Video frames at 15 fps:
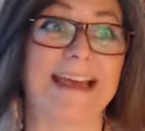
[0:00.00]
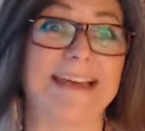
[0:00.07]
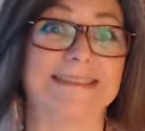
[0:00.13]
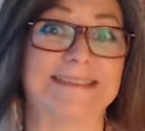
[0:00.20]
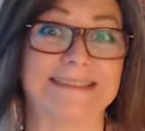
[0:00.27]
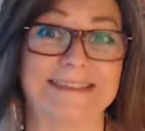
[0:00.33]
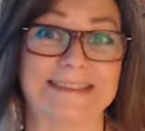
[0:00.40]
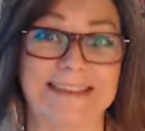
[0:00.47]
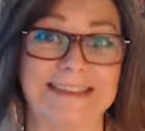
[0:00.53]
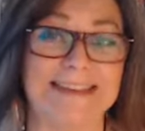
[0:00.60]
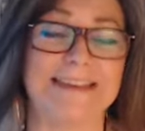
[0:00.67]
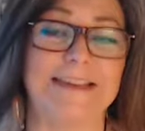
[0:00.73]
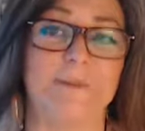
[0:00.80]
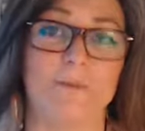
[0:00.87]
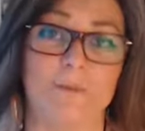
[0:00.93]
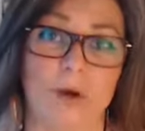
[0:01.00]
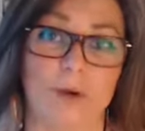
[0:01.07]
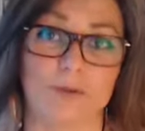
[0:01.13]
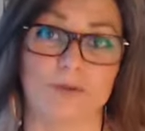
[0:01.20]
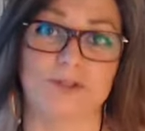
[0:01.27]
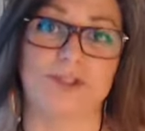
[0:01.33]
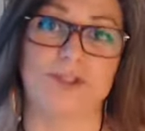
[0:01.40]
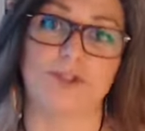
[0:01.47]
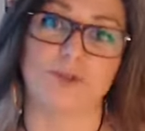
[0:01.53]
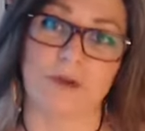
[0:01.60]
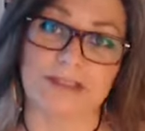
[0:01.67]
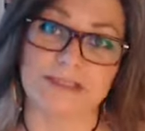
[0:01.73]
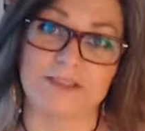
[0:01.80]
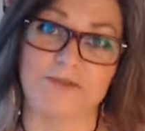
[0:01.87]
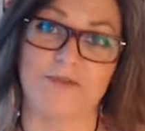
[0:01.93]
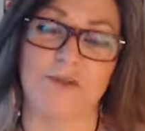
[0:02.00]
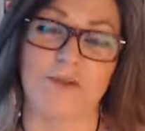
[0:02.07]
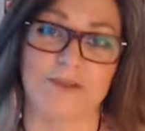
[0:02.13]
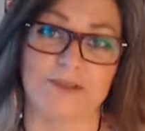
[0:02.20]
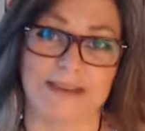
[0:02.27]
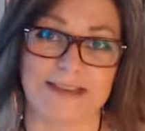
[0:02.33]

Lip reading: as the most stressful